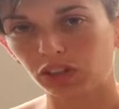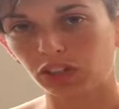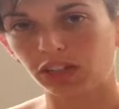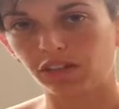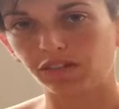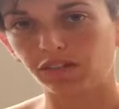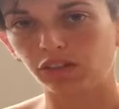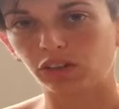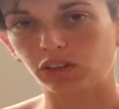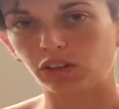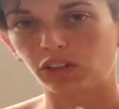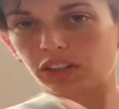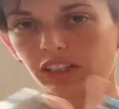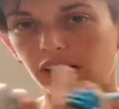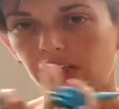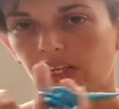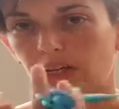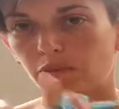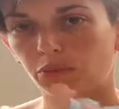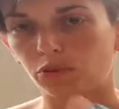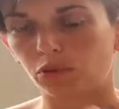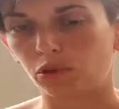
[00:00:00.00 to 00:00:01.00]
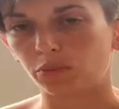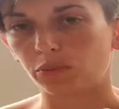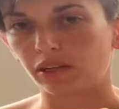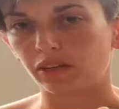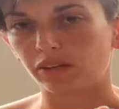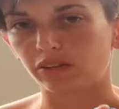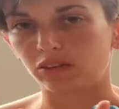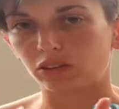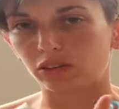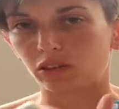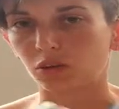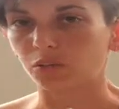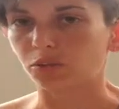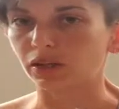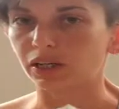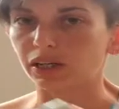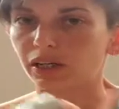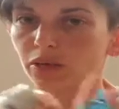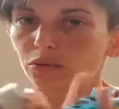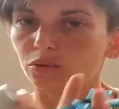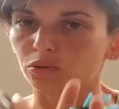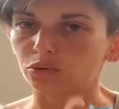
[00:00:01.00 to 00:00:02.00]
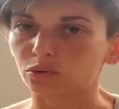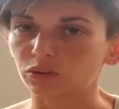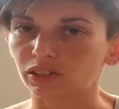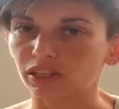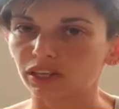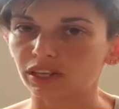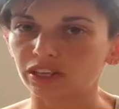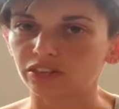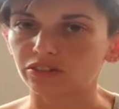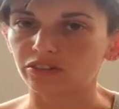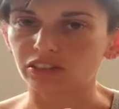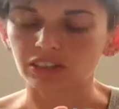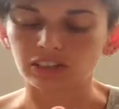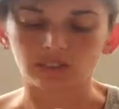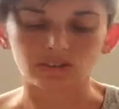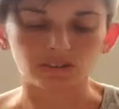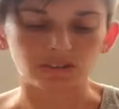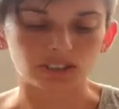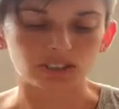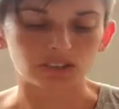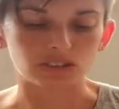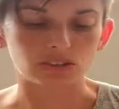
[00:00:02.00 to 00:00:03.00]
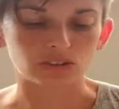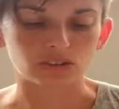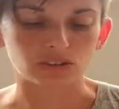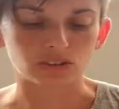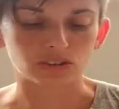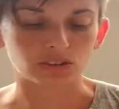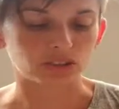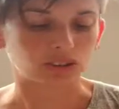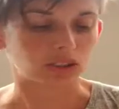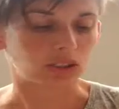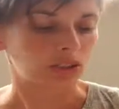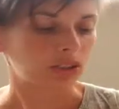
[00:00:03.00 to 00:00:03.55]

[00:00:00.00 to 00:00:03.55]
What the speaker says: then I've only got the cable coming out the top like I would with the hydration vest hose.